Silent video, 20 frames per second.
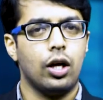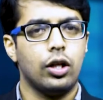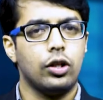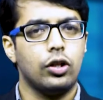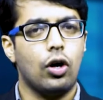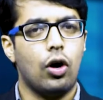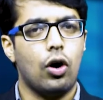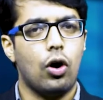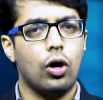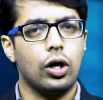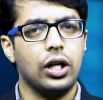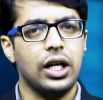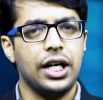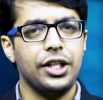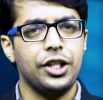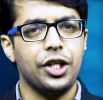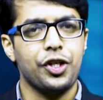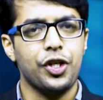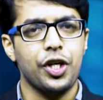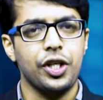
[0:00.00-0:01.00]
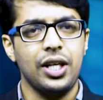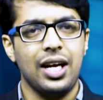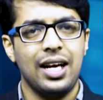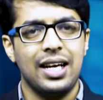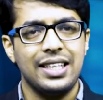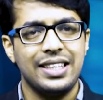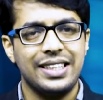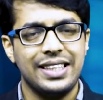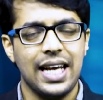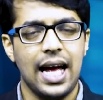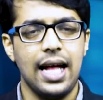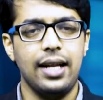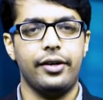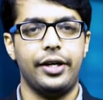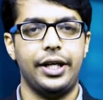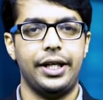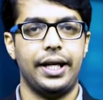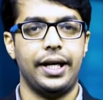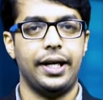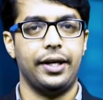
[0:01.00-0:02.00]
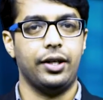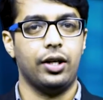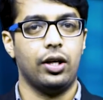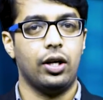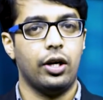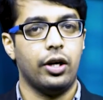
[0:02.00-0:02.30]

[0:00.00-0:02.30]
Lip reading: The organization shall retain